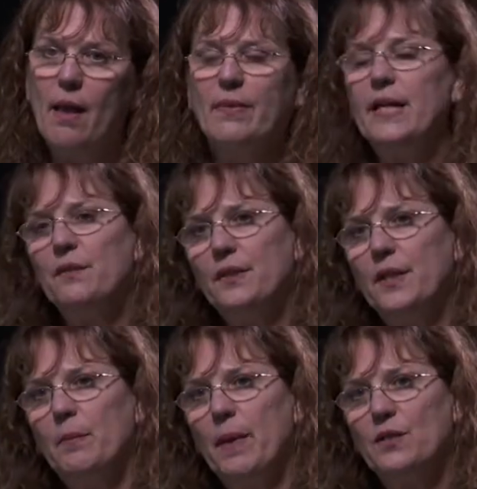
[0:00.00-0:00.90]
The other
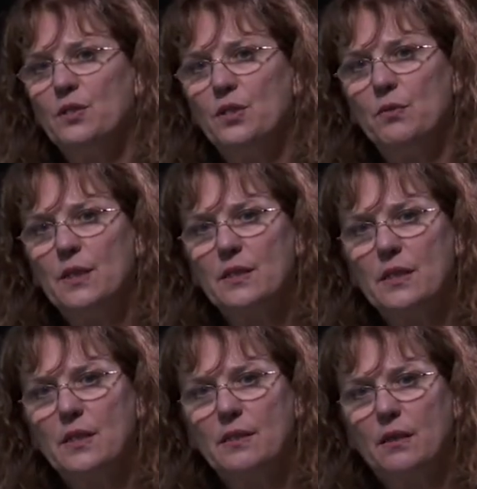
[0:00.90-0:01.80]
thing about students
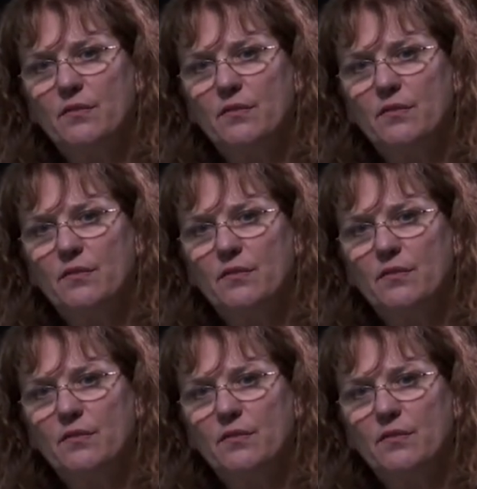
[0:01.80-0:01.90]
is,